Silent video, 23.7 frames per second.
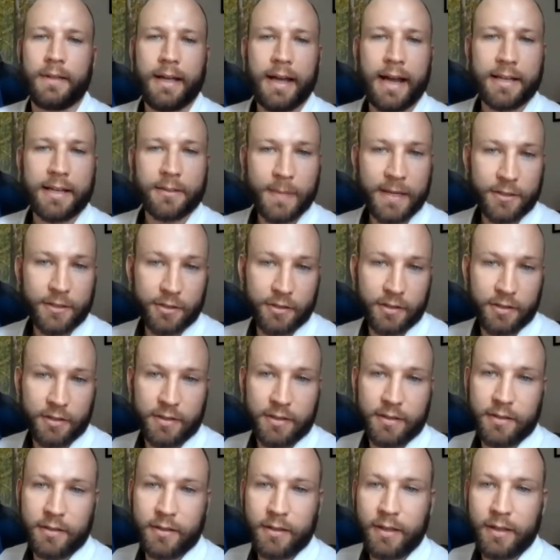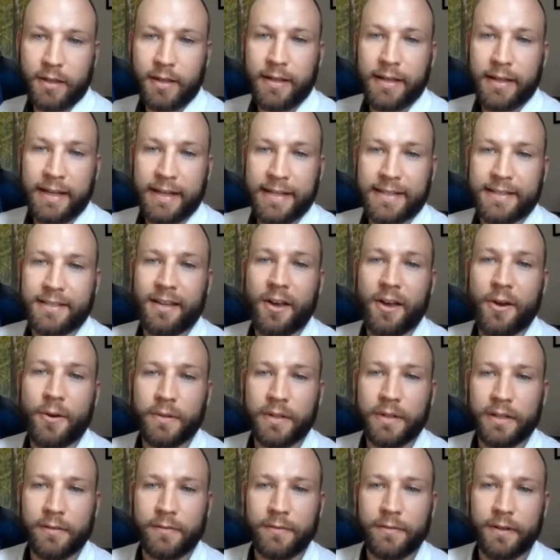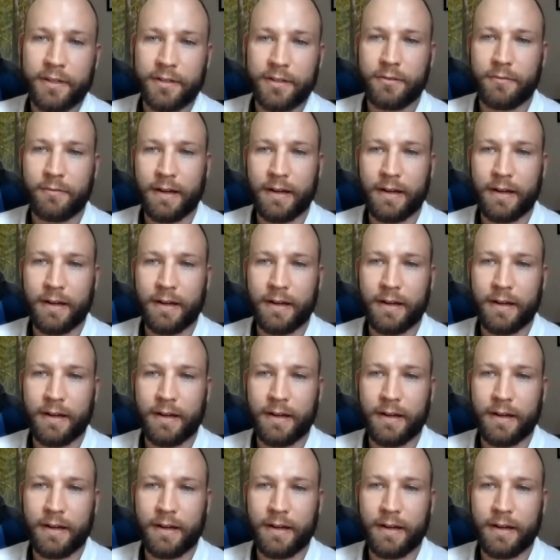As mentioned, it is only the first